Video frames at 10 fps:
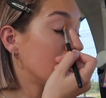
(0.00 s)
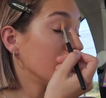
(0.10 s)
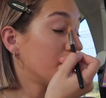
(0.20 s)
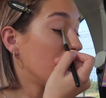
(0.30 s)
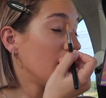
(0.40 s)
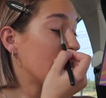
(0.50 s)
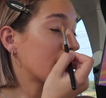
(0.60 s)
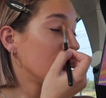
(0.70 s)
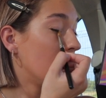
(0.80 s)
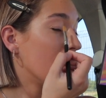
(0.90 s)
I only put a
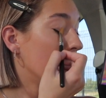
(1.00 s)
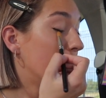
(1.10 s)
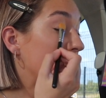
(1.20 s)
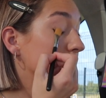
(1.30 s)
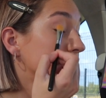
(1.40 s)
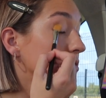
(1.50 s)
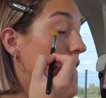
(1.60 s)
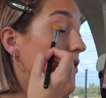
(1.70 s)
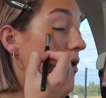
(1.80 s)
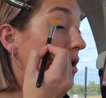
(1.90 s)
lighter base
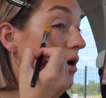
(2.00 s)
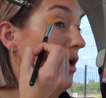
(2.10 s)
on,